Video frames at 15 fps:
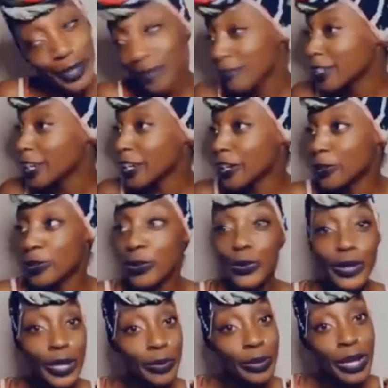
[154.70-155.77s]
you am getting nowhere
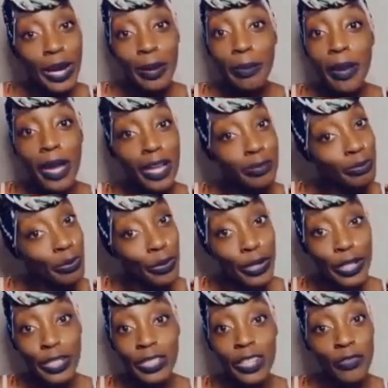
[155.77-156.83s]
without a
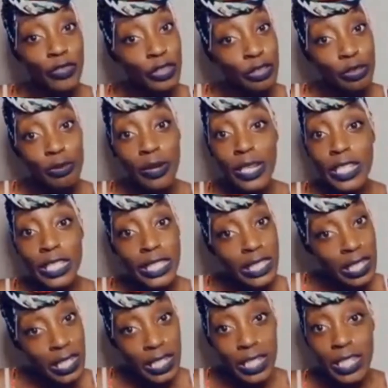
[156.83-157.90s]
passport, definitely U.S.
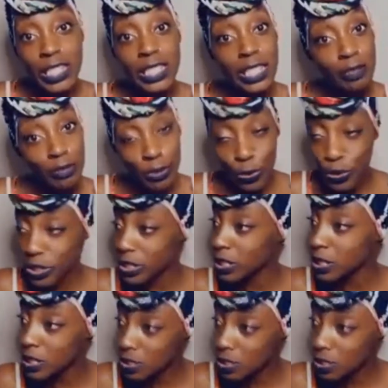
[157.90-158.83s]
Uh, territories.